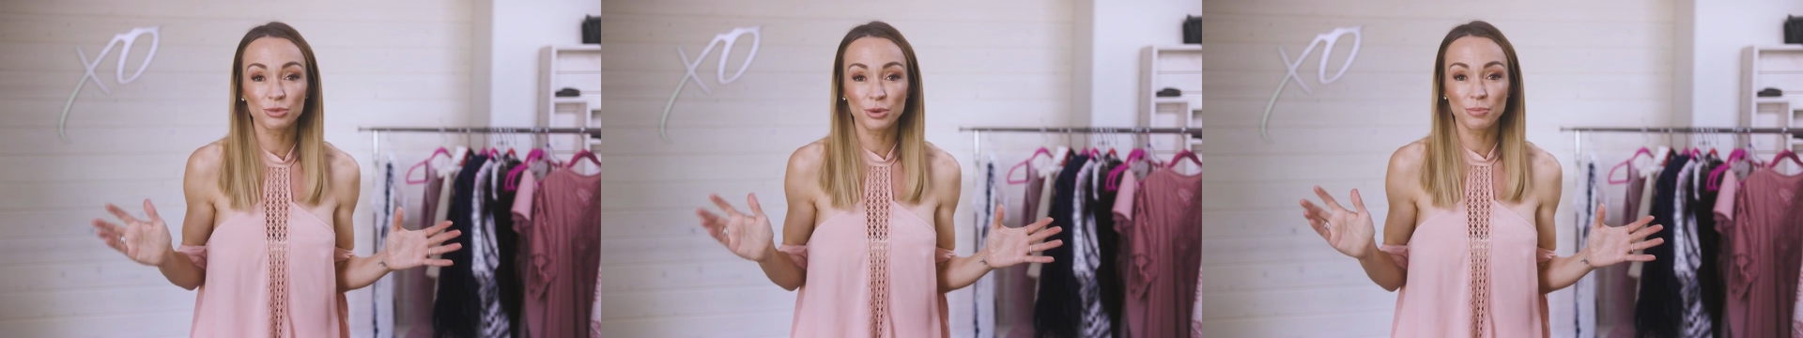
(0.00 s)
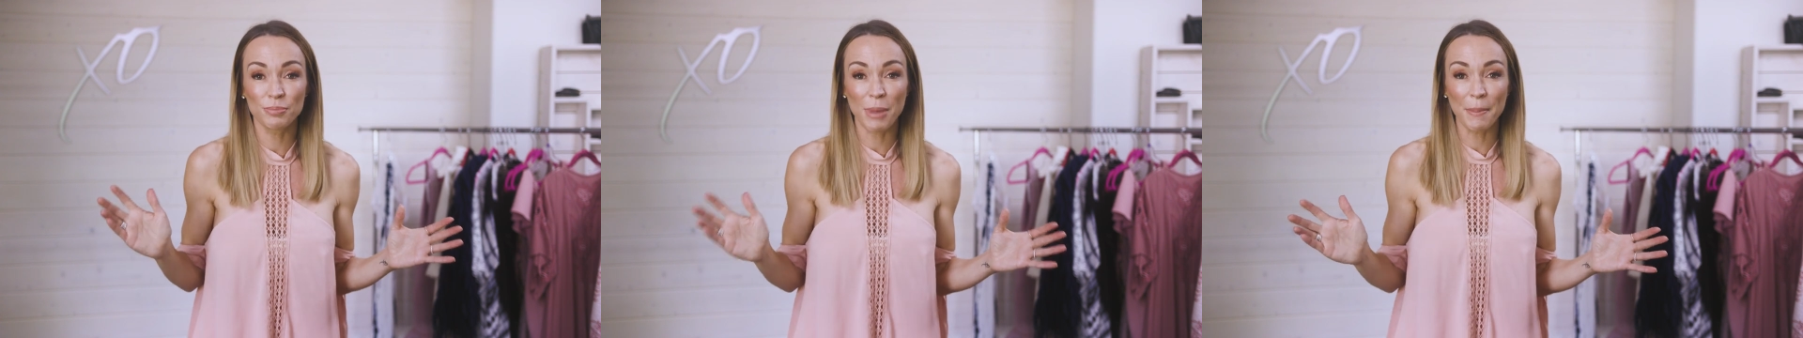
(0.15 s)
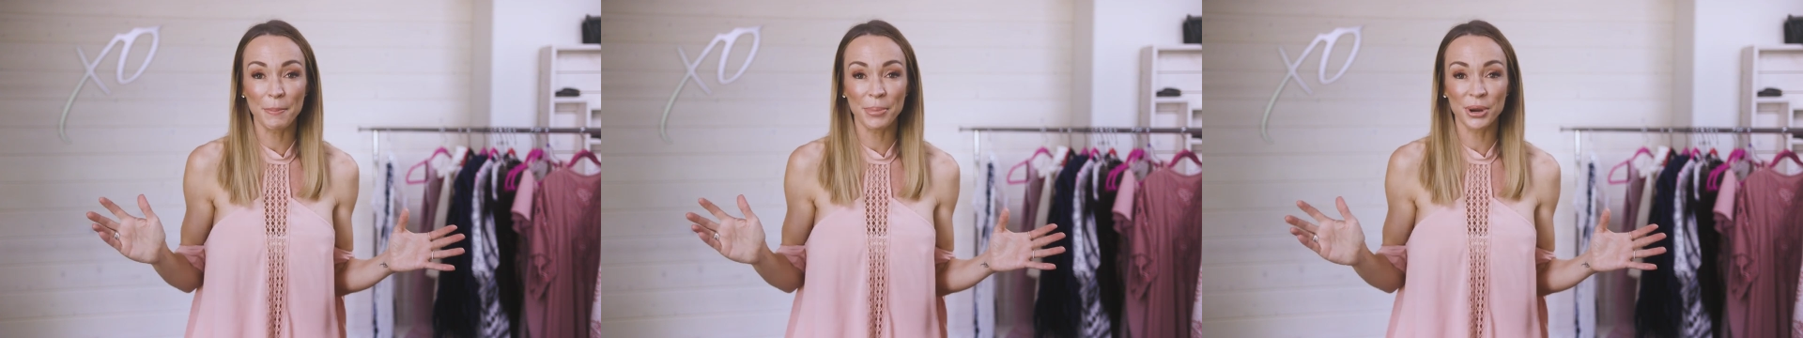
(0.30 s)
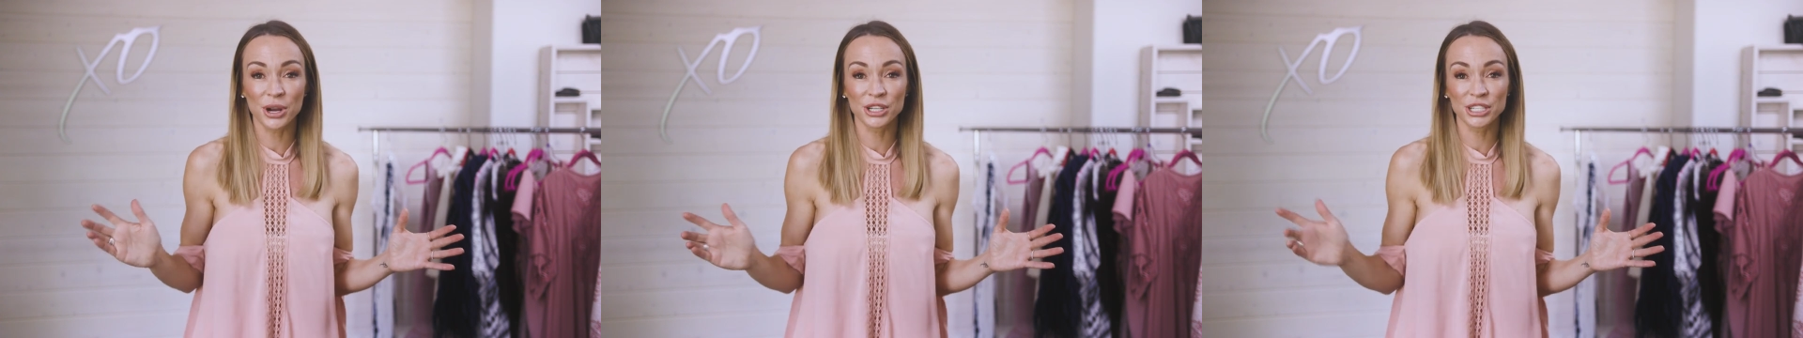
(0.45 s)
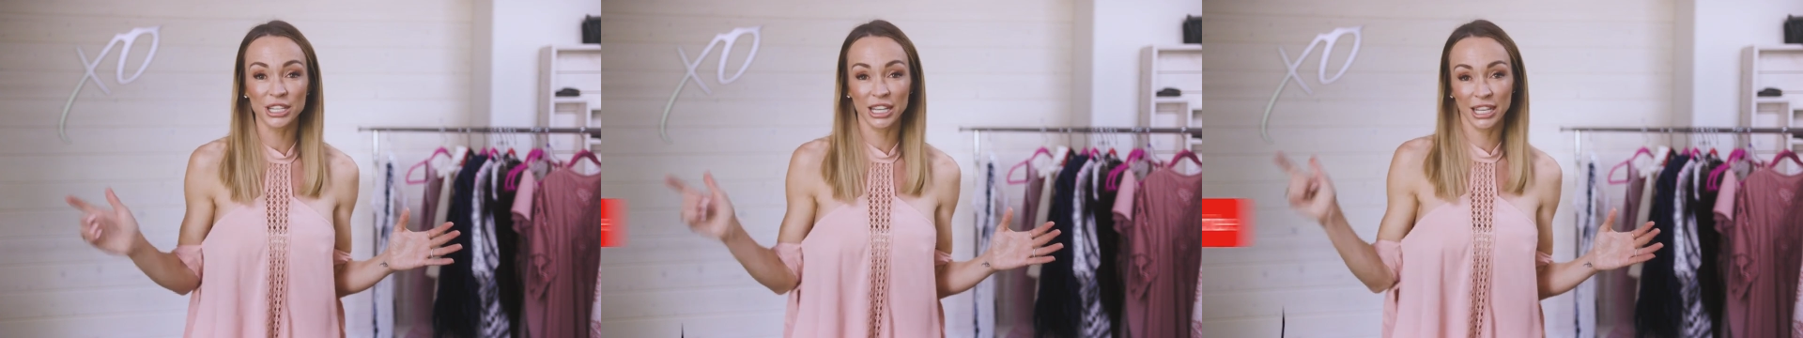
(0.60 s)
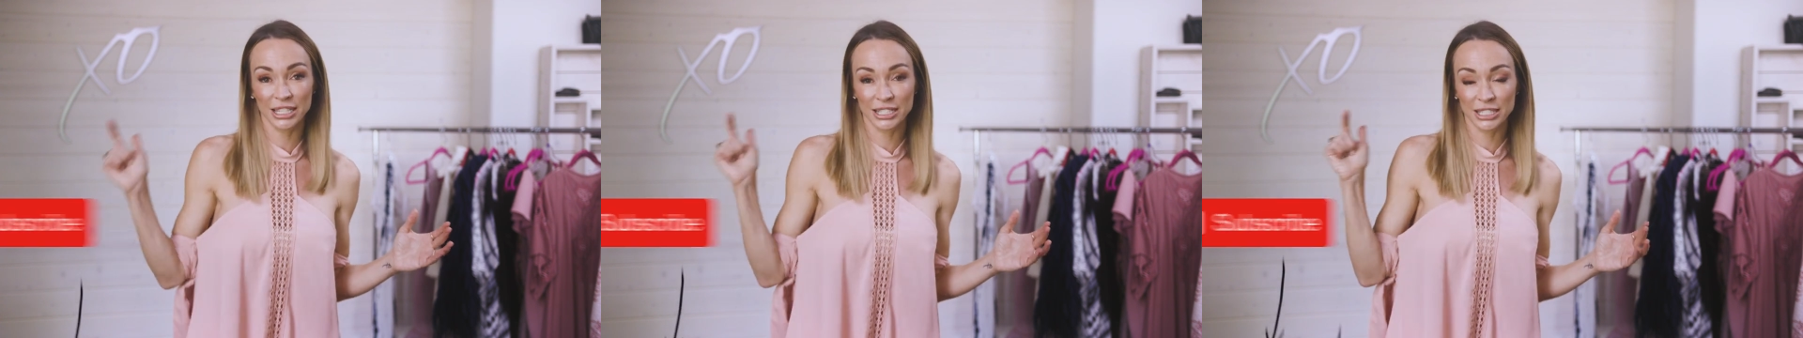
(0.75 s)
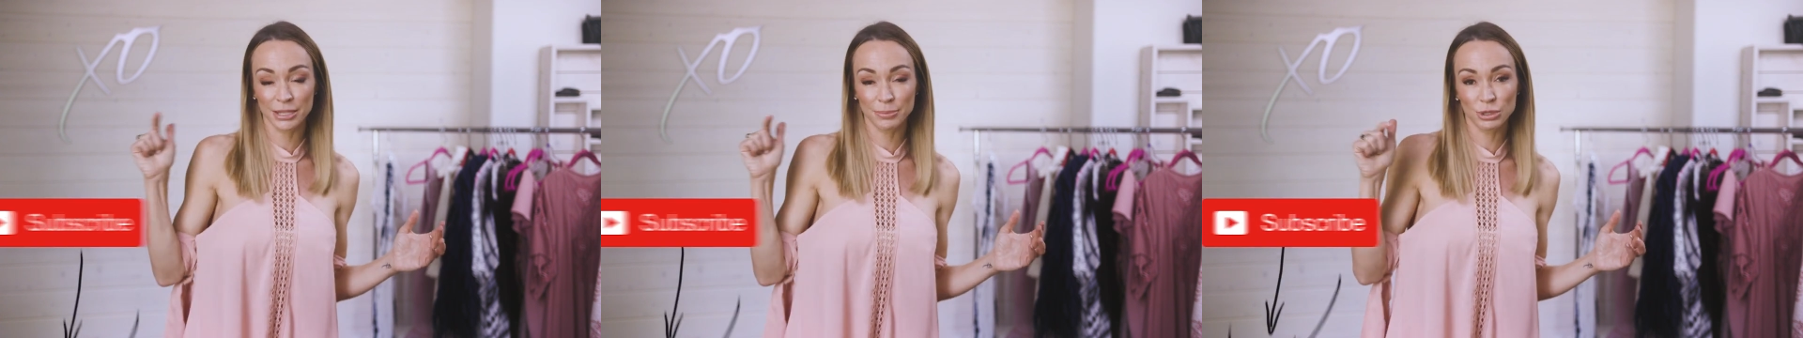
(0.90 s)
remember to
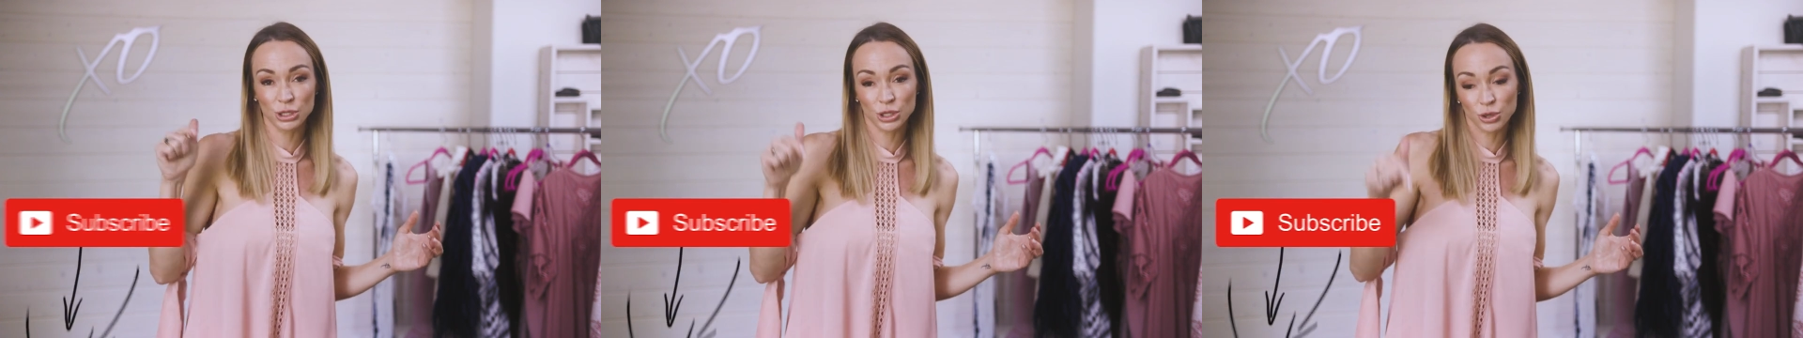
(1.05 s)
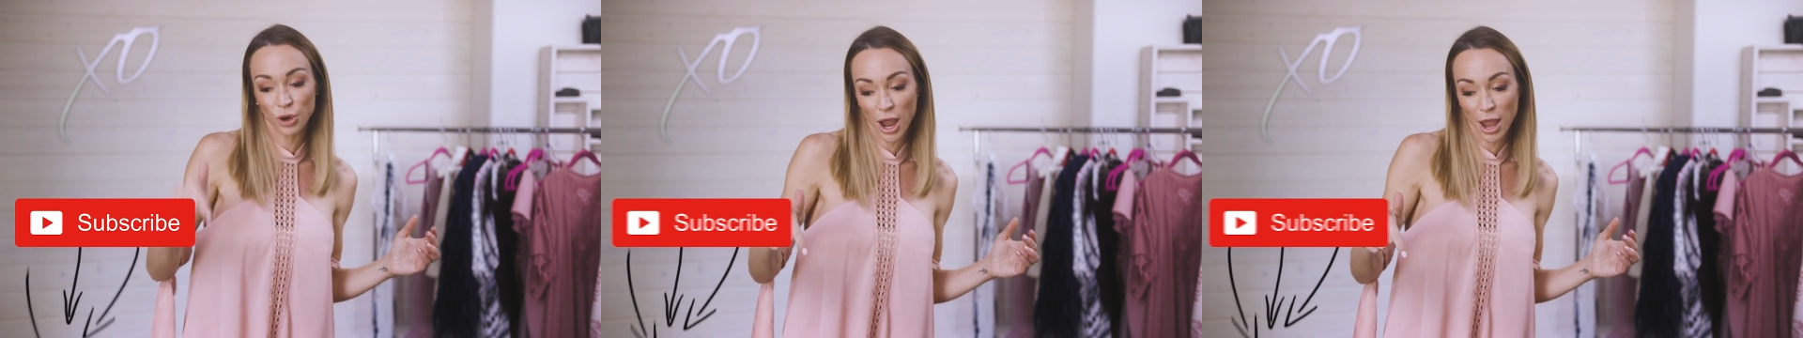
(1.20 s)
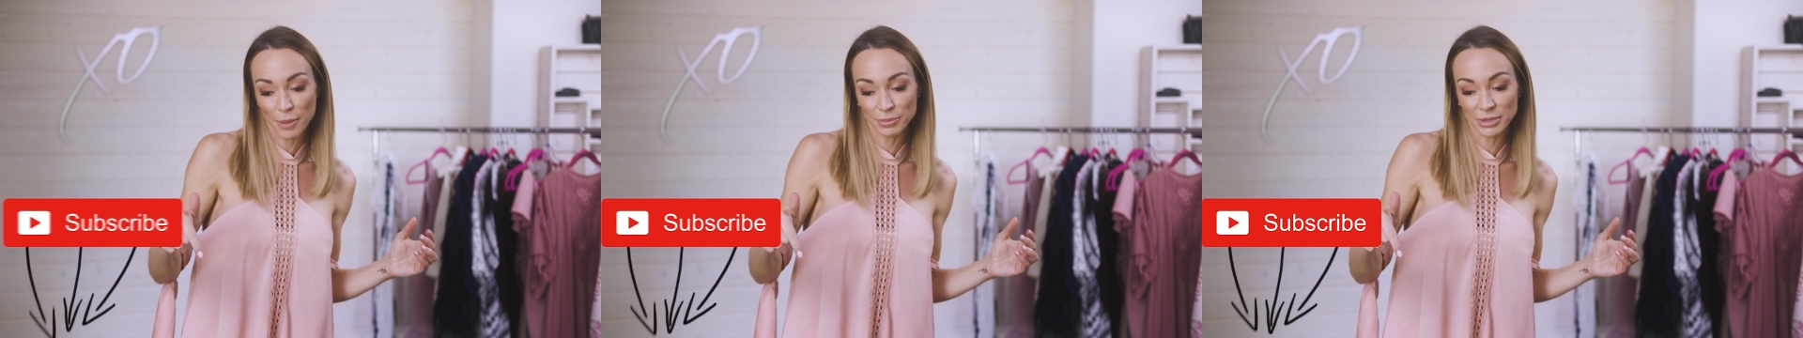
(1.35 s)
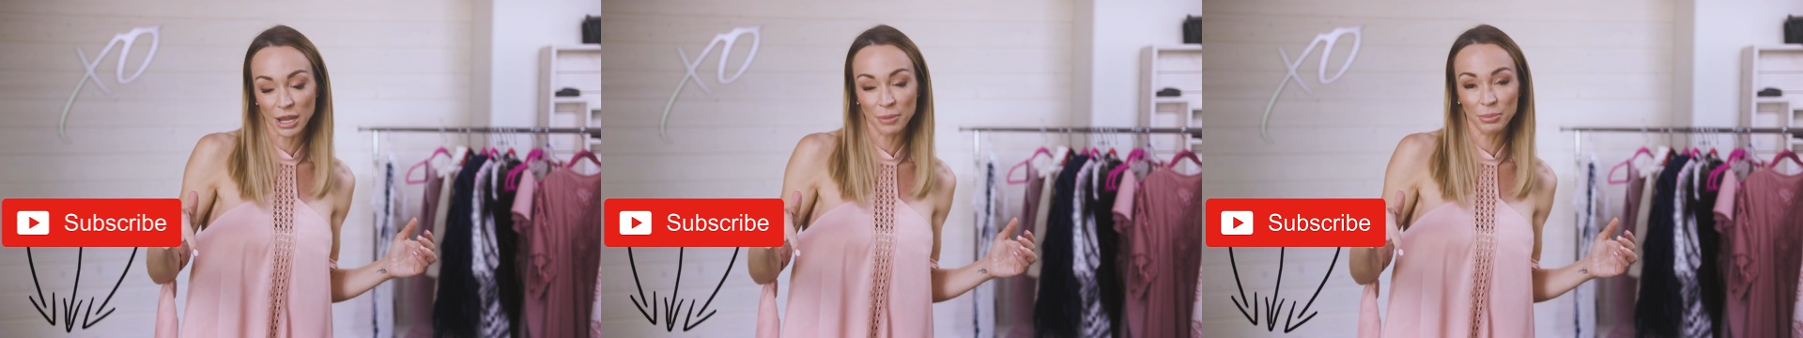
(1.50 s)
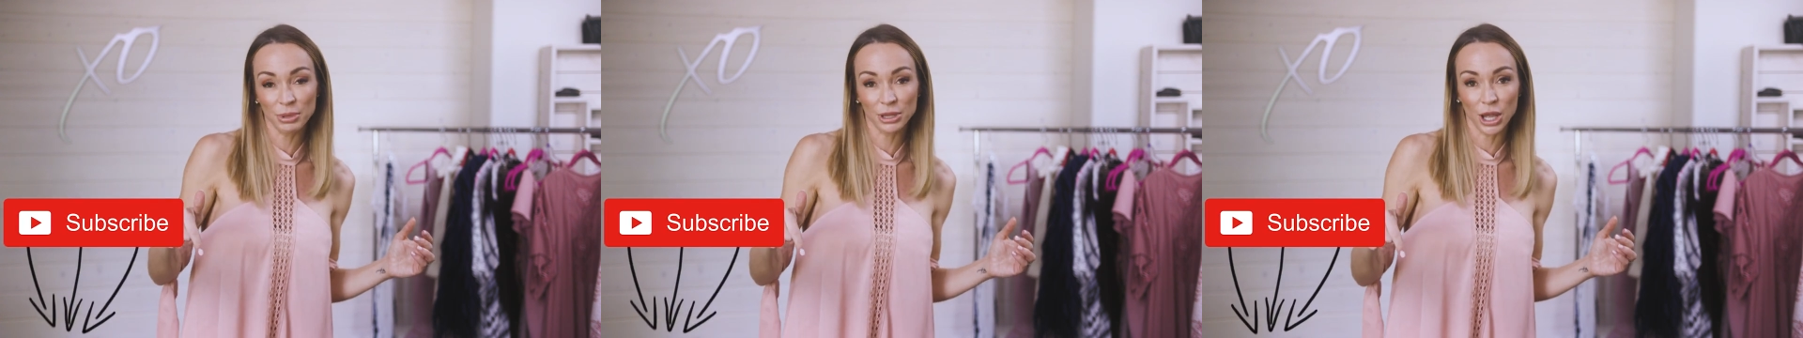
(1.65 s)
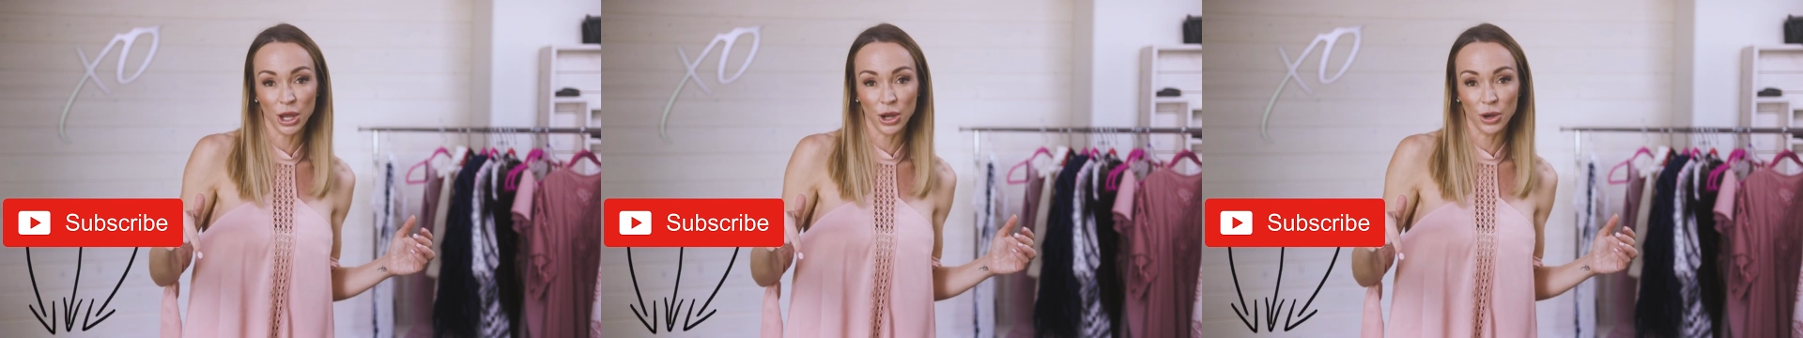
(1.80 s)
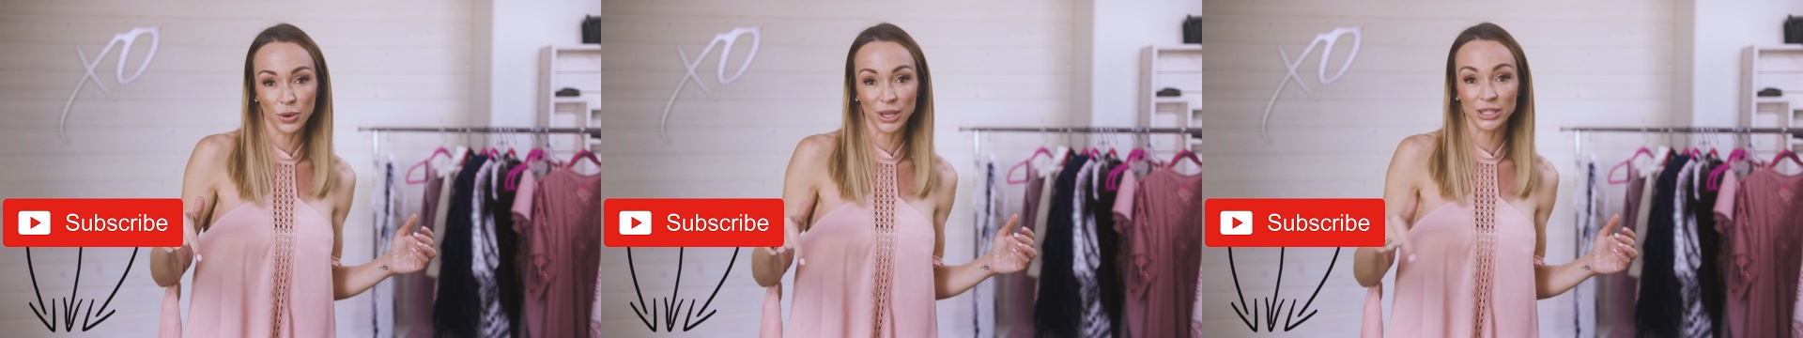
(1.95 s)
hit subscribe down below.